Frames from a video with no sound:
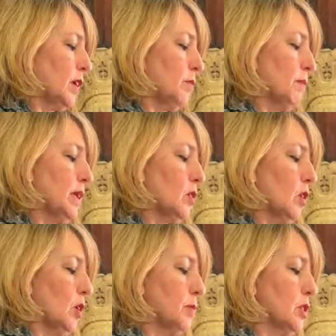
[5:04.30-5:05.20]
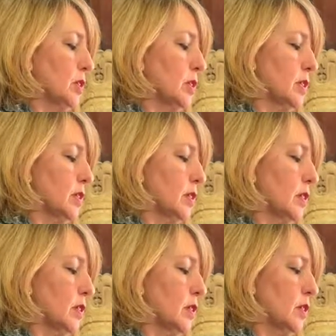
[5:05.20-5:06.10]
medical options,
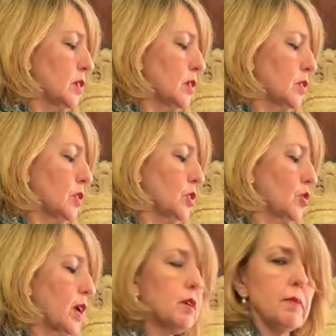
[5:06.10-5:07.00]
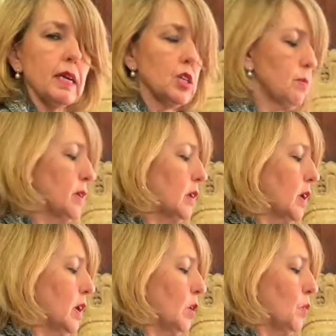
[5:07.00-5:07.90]
the drug management,
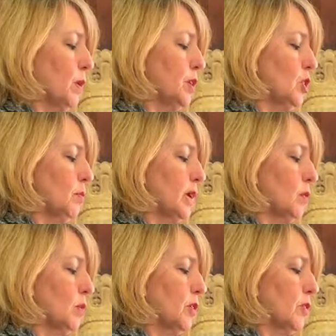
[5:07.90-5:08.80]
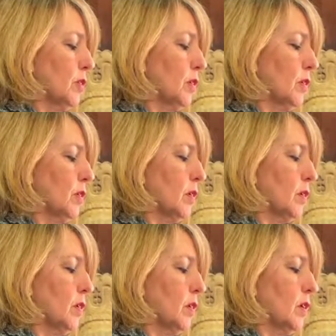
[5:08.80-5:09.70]
when you meet with
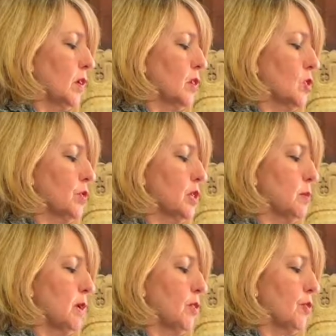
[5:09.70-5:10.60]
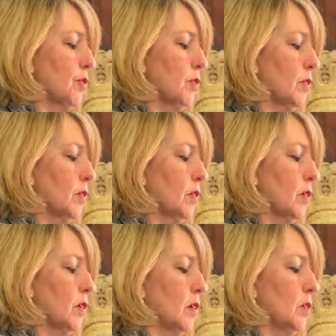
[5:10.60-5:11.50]
Dr. Smith,
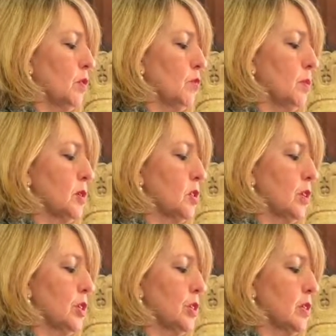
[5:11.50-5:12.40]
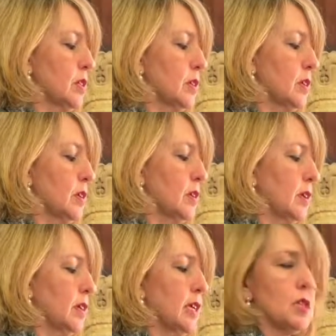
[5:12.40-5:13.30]
the rheumatologist,
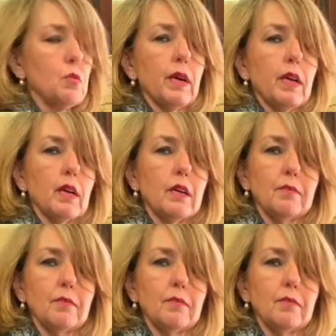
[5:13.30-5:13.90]
next week.